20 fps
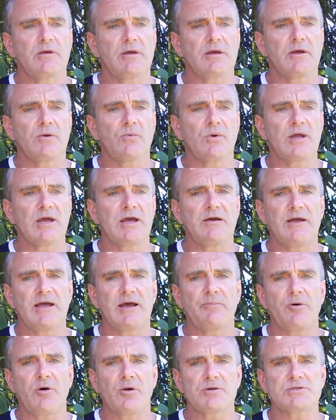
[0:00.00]

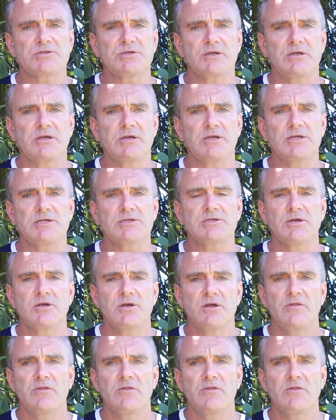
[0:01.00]
our policy is